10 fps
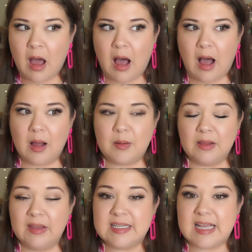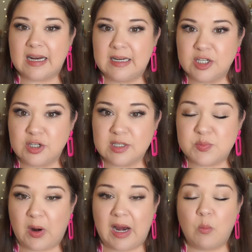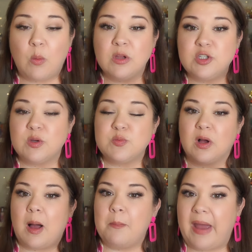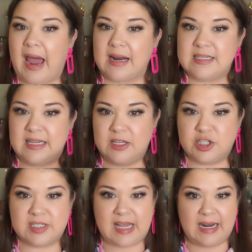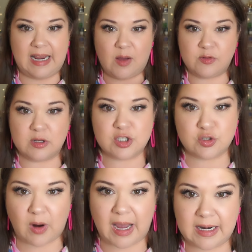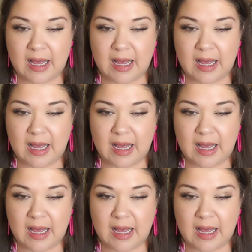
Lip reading: at least on initial spray. And what we'll do is we'll come back to each scent after it's dried